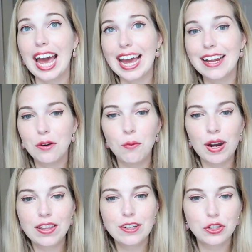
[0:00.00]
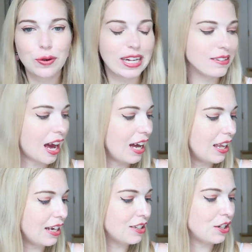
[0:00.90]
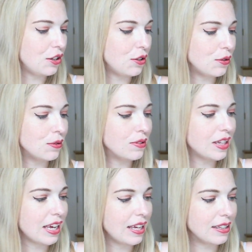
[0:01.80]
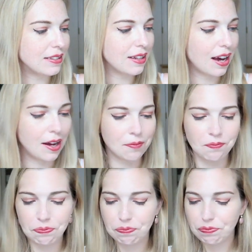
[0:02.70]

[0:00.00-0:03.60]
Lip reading: And one of the tricks I like to use is I